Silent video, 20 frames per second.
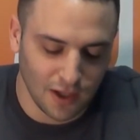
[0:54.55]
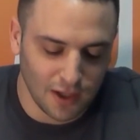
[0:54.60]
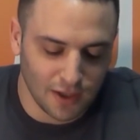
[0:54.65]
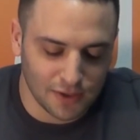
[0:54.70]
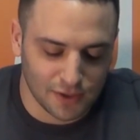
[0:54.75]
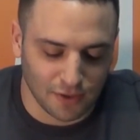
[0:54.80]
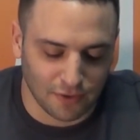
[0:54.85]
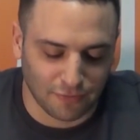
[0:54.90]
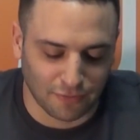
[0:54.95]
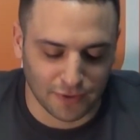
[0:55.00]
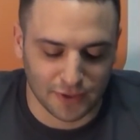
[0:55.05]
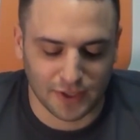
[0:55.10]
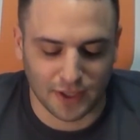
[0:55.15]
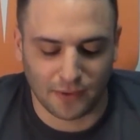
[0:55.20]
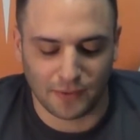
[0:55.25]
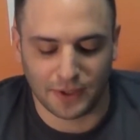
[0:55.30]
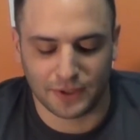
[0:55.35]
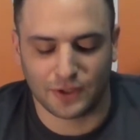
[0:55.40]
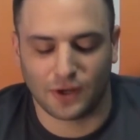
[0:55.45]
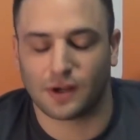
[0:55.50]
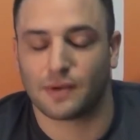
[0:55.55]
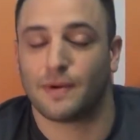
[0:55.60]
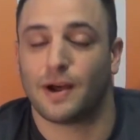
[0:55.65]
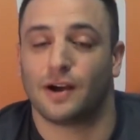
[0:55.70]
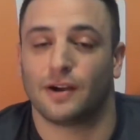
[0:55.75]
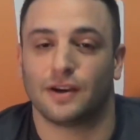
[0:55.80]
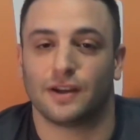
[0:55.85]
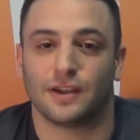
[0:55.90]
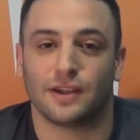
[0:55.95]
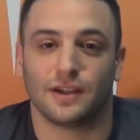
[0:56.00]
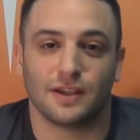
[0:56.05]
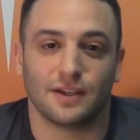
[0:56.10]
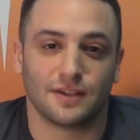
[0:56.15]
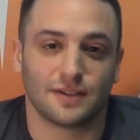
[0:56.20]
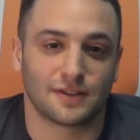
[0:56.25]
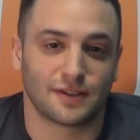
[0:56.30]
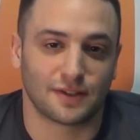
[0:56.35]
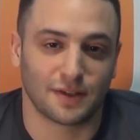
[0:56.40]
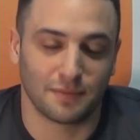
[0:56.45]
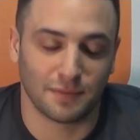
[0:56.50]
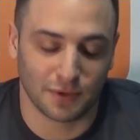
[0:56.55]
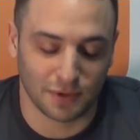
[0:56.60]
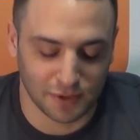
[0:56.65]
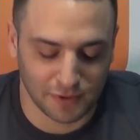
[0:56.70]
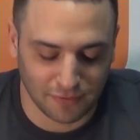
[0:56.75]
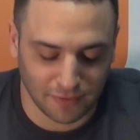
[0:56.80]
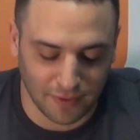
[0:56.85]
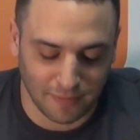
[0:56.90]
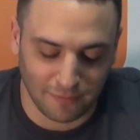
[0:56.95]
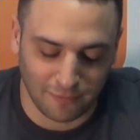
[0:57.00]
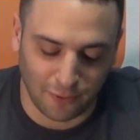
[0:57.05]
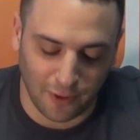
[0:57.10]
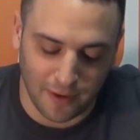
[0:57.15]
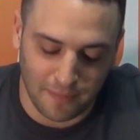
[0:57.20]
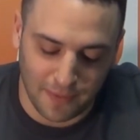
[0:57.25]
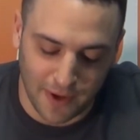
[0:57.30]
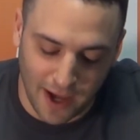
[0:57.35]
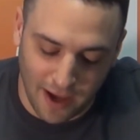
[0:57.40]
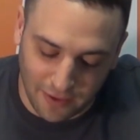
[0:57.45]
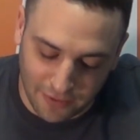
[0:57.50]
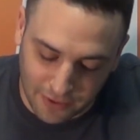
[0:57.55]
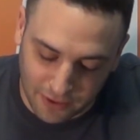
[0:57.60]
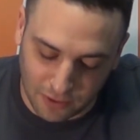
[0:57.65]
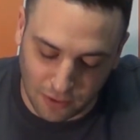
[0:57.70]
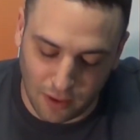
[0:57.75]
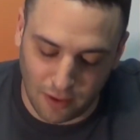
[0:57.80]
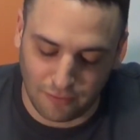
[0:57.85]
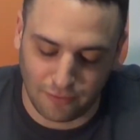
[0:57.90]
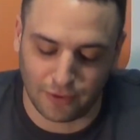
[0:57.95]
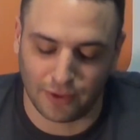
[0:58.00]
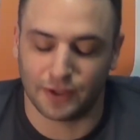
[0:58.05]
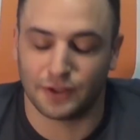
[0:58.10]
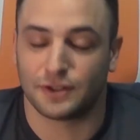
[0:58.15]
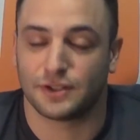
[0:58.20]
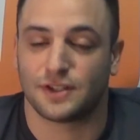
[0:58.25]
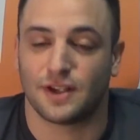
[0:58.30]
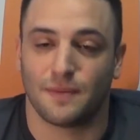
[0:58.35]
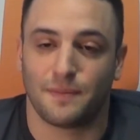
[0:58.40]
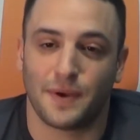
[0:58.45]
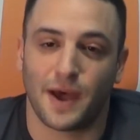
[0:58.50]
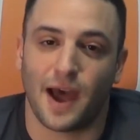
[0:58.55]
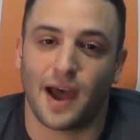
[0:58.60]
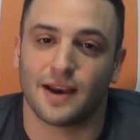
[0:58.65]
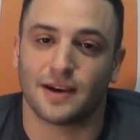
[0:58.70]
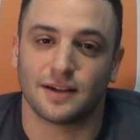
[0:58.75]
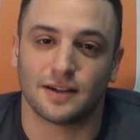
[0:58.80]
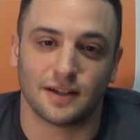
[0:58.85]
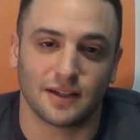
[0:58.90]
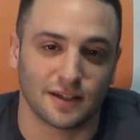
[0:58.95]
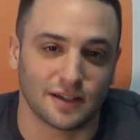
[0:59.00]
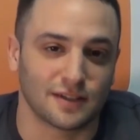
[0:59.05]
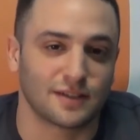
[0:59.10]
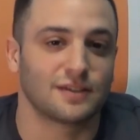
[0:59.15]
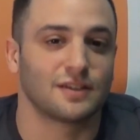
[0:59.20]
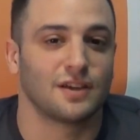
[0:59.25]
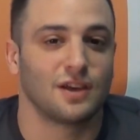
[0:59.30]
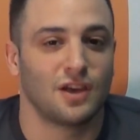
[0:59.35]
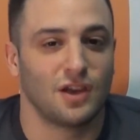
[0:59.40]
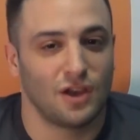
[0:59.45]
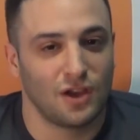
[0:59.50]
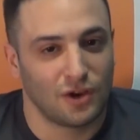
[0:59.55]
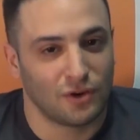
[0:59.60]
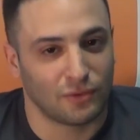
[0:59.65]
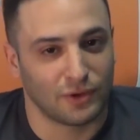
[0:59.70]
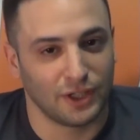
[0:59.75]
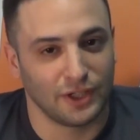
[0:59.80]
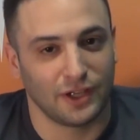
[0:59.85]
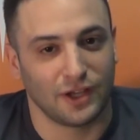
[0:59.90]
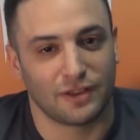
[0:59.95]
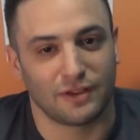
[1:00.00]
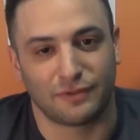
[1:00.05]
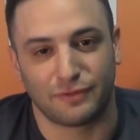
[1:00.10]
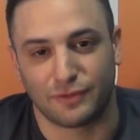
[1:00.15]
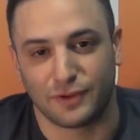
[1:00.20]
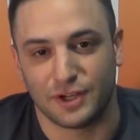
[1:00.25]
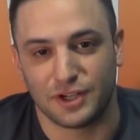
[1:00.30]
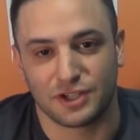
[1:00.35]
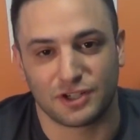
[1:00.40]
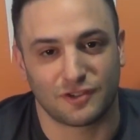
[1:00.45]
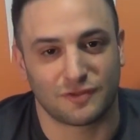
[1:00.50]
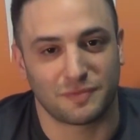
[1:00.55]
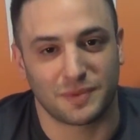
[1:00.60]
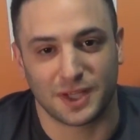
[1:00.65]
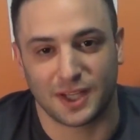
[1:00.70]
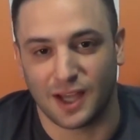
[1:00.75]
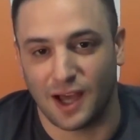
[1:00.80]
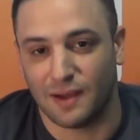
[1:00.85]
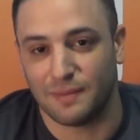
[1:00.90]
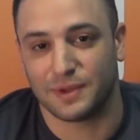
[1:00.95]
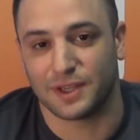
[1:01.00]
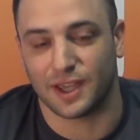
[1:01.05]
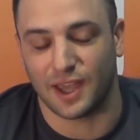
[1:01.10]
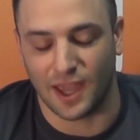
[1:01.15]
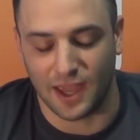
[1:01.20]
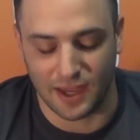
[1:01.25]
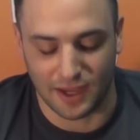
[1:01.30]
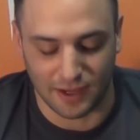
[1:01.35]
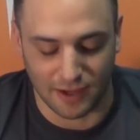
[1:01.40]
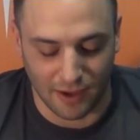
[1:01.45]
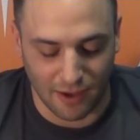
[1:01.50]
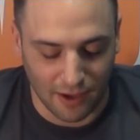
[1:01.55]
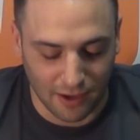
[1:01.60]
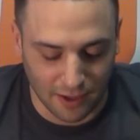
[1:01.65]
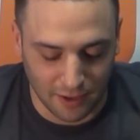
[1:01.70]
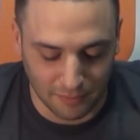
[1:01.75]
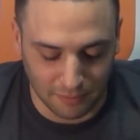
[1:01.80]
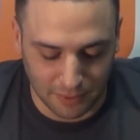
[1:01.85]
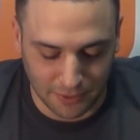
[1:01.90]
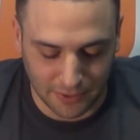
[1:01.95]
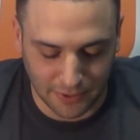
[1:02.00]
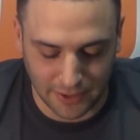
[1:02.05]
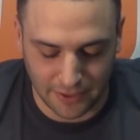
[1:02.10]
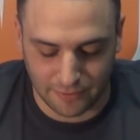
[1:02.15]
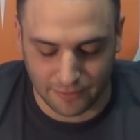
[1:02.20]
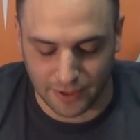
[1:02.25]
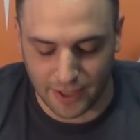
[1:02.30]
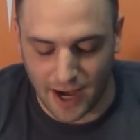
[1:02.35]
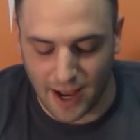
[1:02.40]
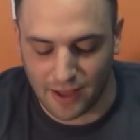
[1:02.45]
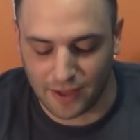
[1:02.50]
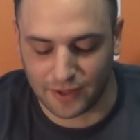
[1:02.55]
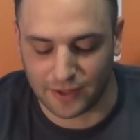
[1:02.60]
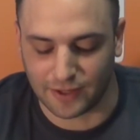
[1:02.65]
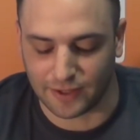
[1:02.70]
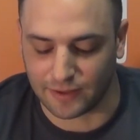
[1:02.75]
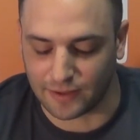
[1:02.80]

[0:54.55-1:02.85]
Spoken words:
So the first thing I want to talk about is some news from VoIP-Pal. Their Lawful Intercept patent is really on the fringe of becoming a complete reality.